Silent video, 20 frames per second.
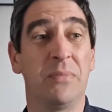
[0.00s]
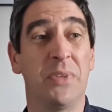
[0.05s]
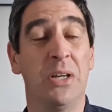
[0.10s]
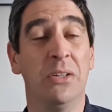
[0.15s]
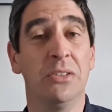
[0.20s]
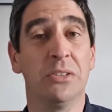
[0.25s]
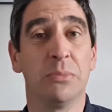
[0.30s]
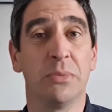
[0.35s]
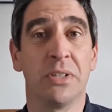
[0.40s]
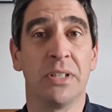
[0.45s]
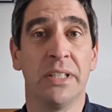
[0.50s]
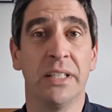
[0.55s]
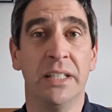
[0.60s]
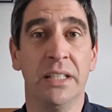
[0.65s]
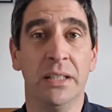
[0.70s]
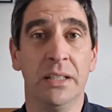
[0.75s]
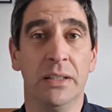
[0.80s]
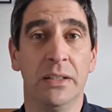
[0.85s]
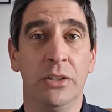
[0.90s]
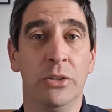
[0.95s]

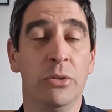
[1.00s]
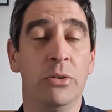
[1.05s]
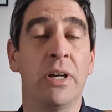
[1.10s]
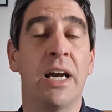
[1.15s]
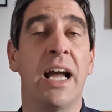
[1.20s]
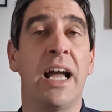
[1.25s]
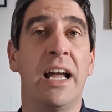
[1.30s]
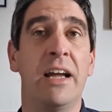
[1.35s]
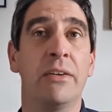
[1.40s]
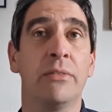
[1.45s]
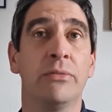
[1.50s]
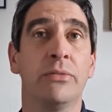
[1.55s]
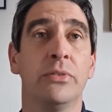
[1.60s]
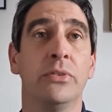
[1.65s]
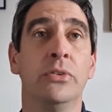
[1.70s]
ultimately you have